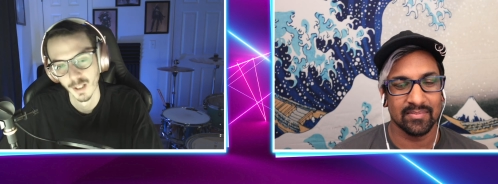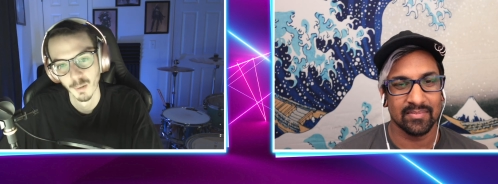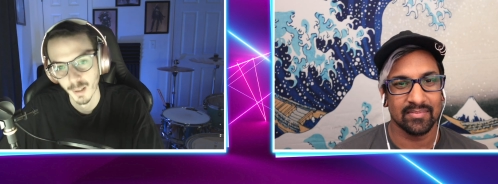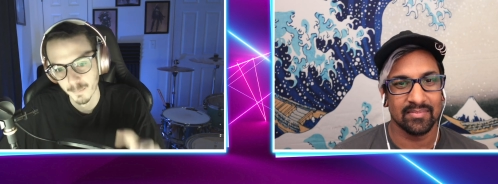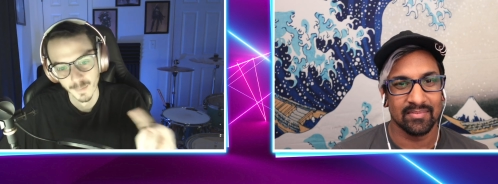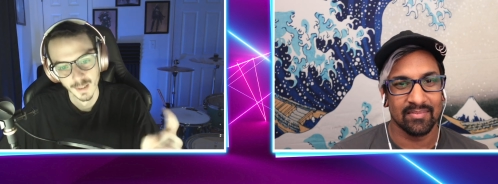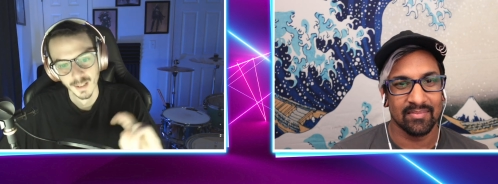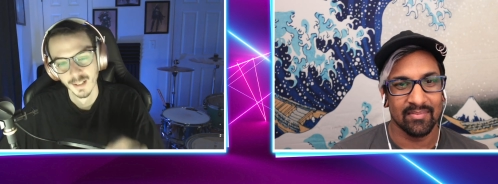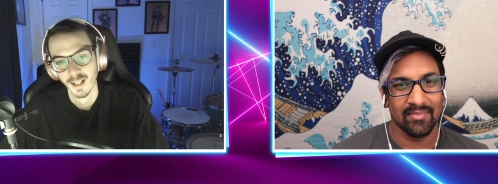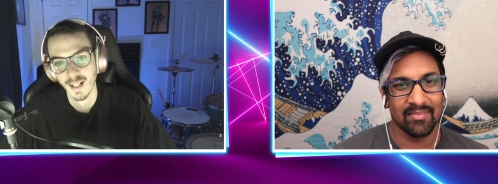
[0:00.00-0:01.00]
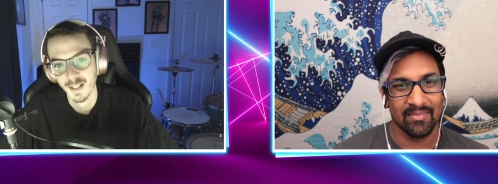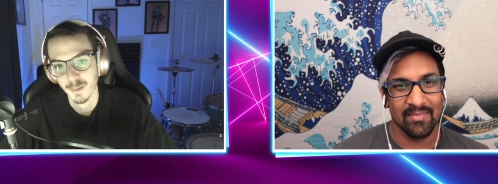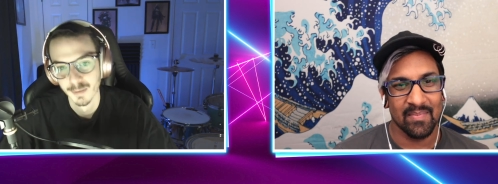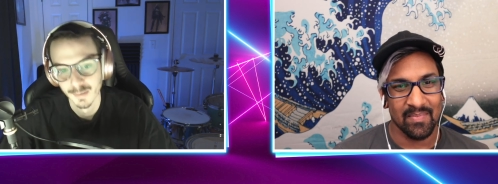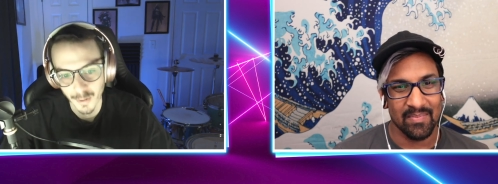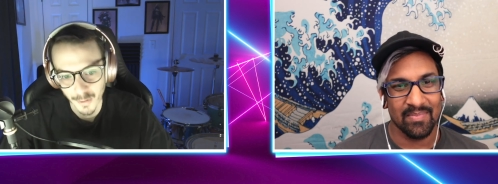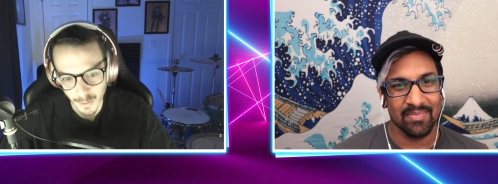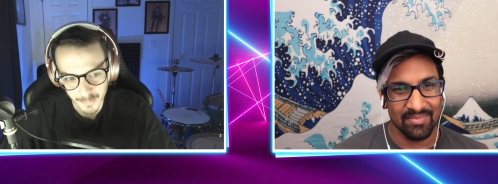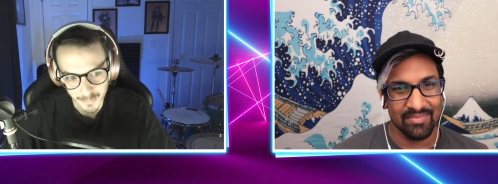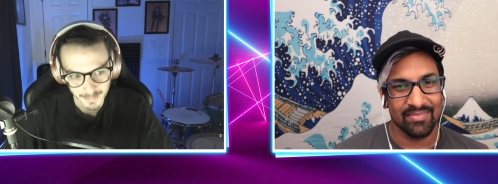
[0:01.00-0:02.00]
Speaker 1: you know what? I need to start a
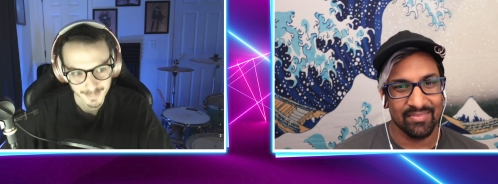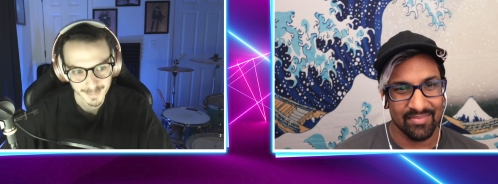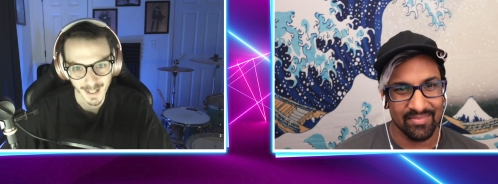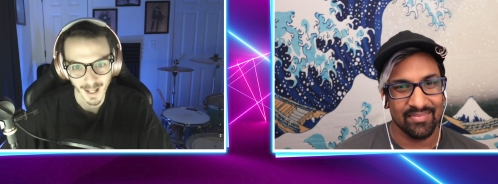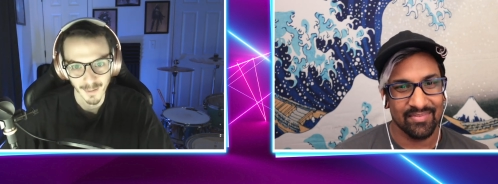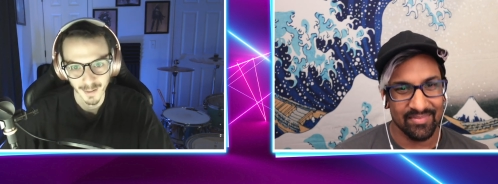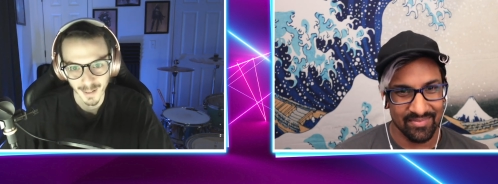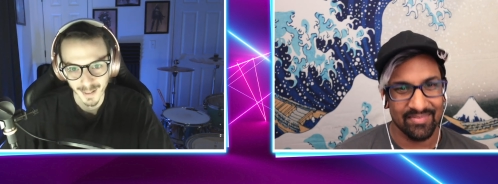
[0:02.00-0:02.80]
hunter now